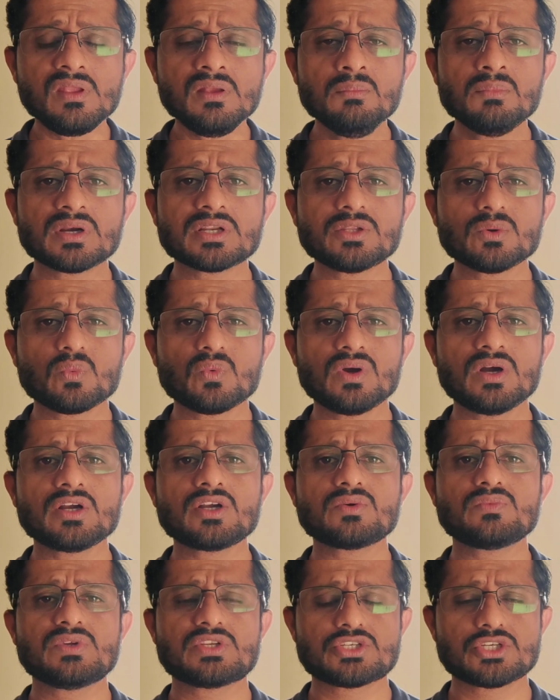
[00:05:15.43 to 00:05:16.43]
But the
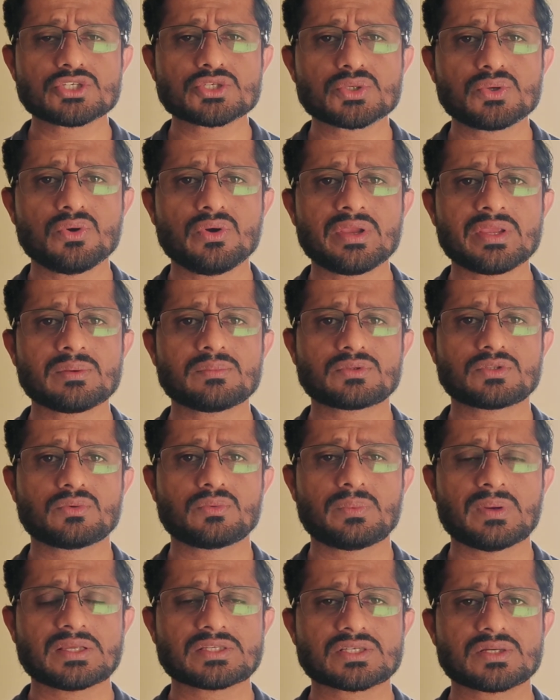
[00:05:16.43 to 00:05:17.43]
work which is going
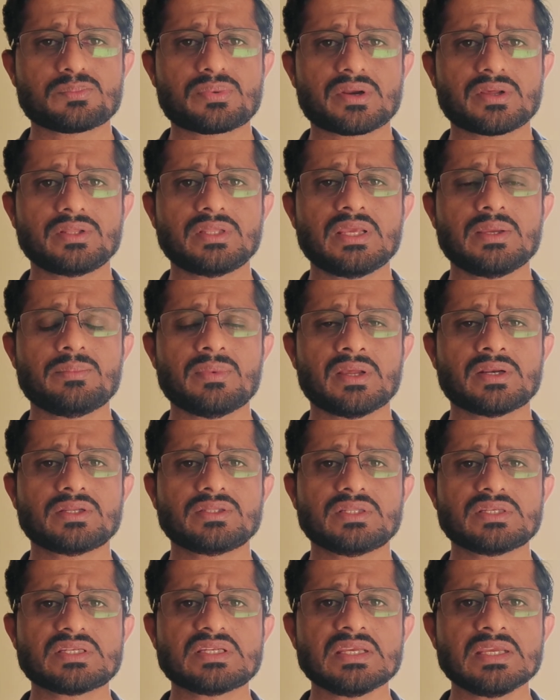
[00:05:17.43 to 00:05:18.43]
through Pastor Pradeep
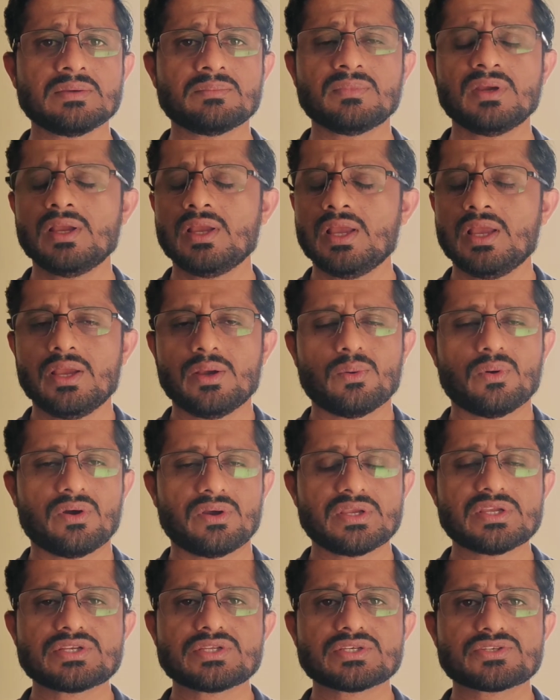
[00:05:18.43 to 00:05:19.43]
and the team, oh,
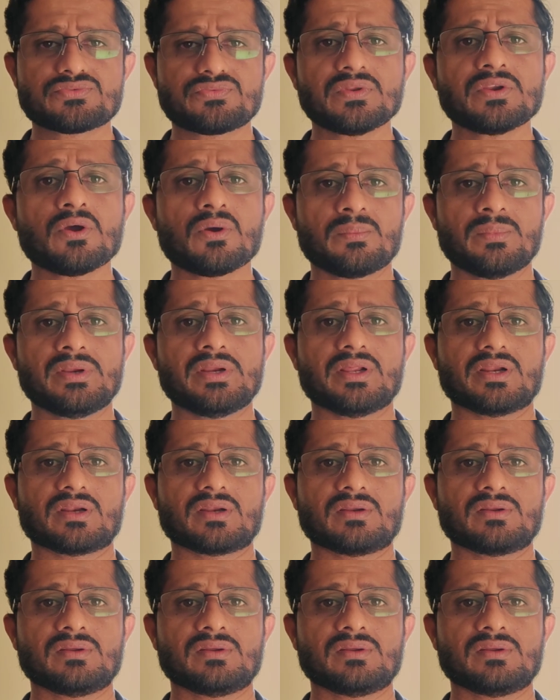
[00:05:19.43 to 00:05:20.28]
it is phenomenal.